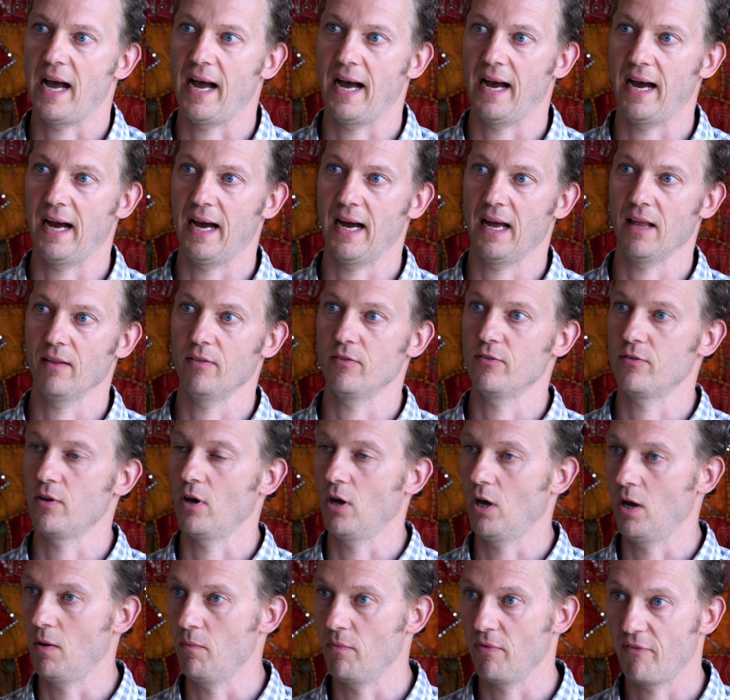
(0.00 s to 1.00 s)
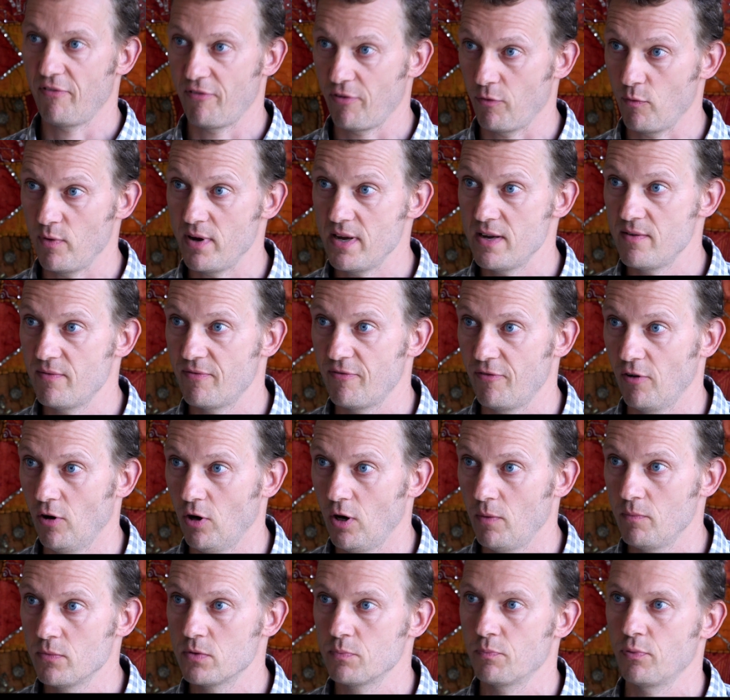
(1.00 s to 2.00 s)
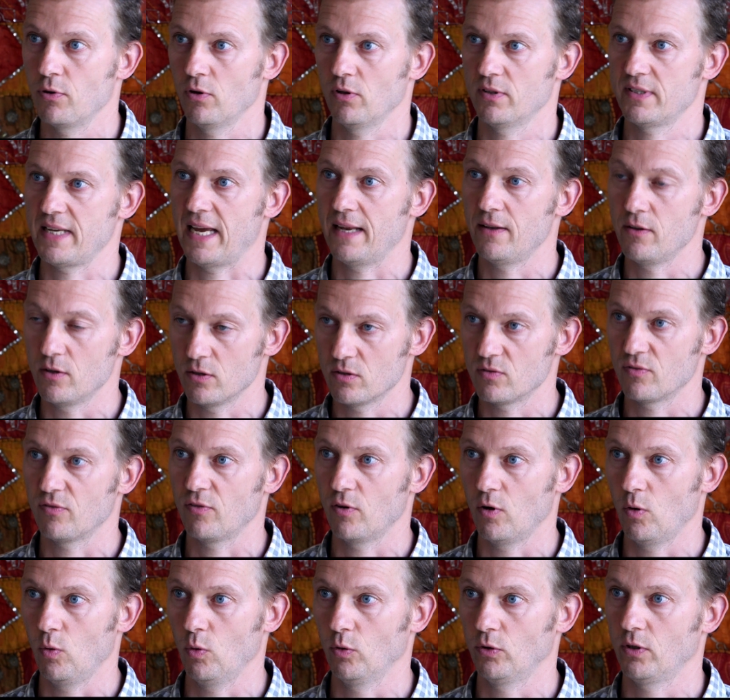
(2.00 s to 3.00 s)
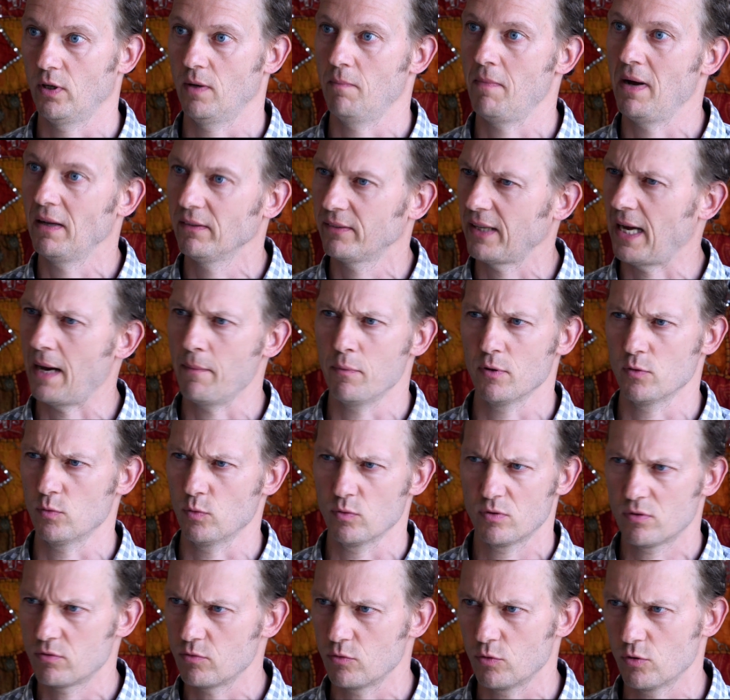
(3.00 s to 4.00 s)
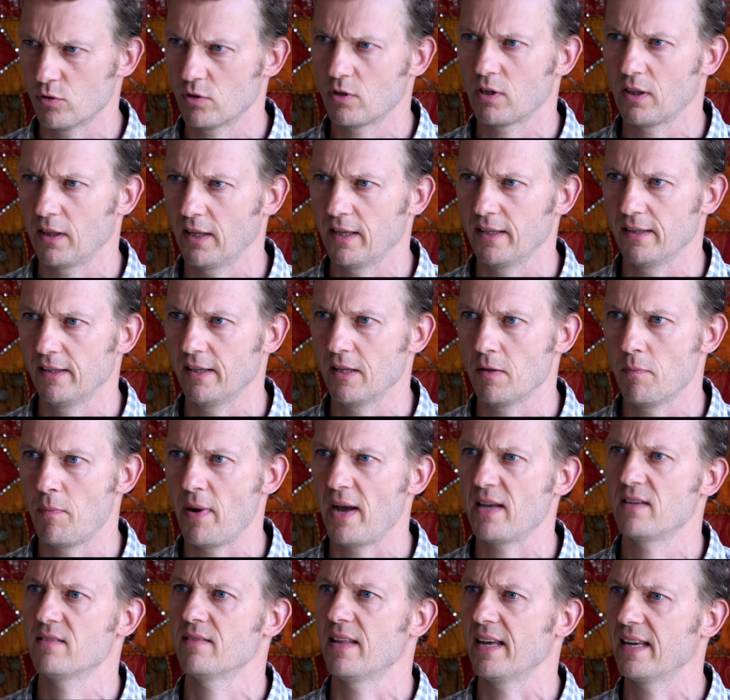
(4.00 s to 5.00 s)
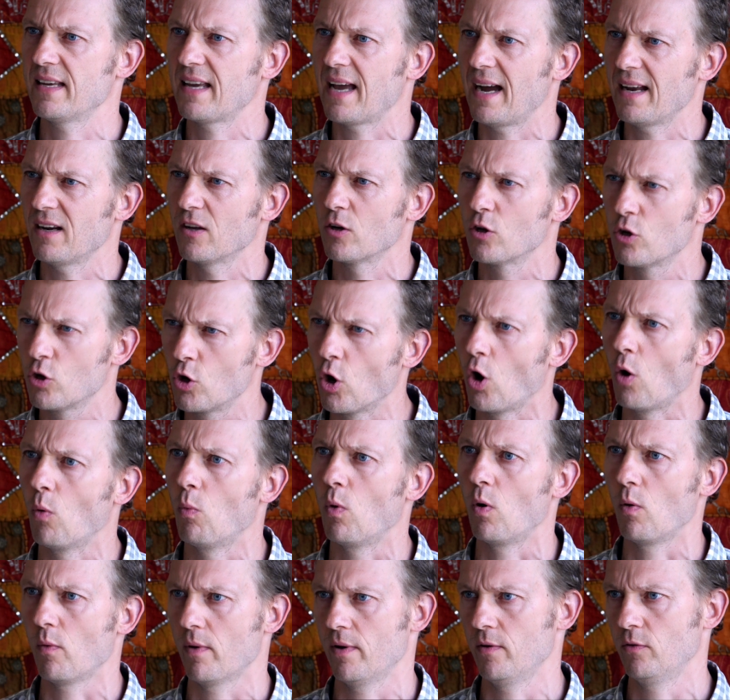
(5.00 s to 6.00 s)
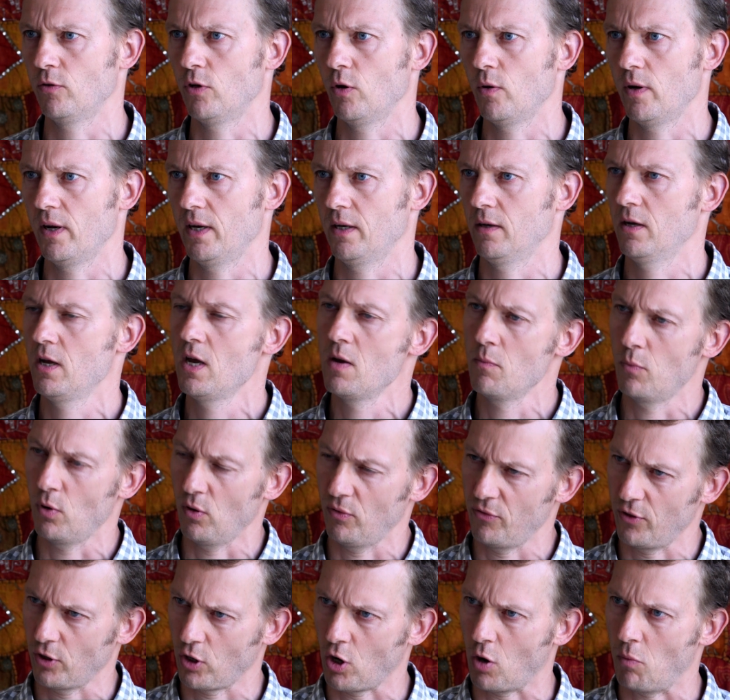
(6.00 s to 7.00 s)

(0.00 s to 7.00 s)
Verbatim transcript: and um, three firms put tenders forward. And Maldaba's was just clearly the best. They kind of got what we were doing, both the